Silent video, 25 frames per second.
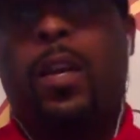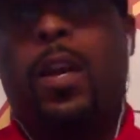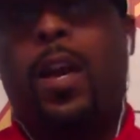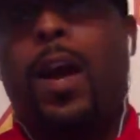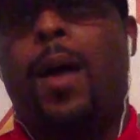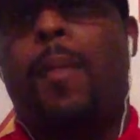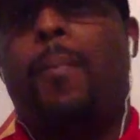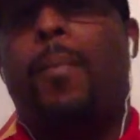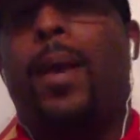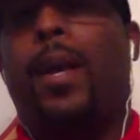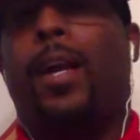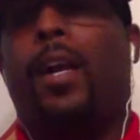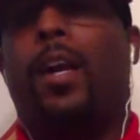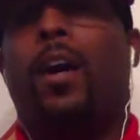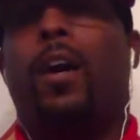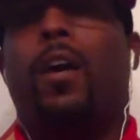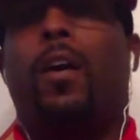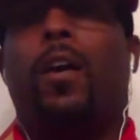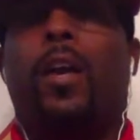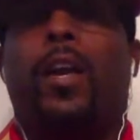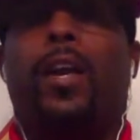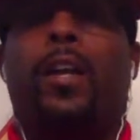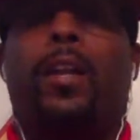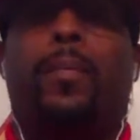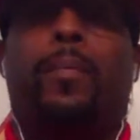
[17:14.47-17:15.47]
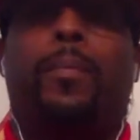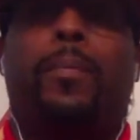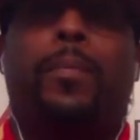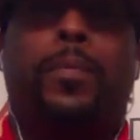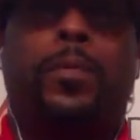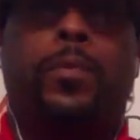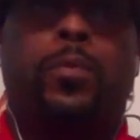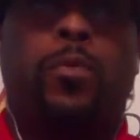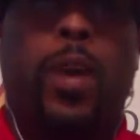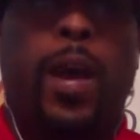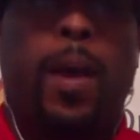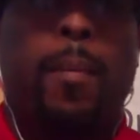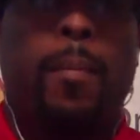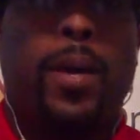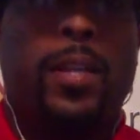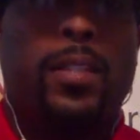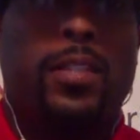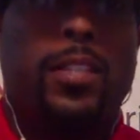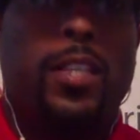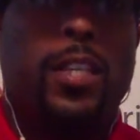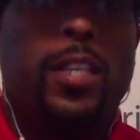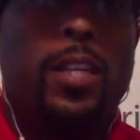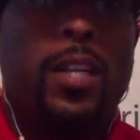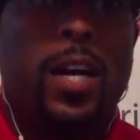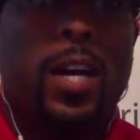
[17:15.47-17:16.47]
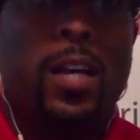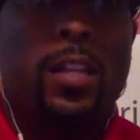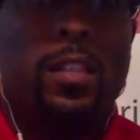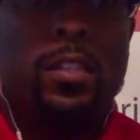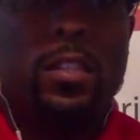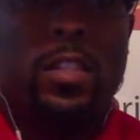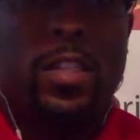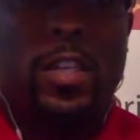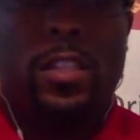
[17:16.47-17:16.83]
I might go ahead and drop my $10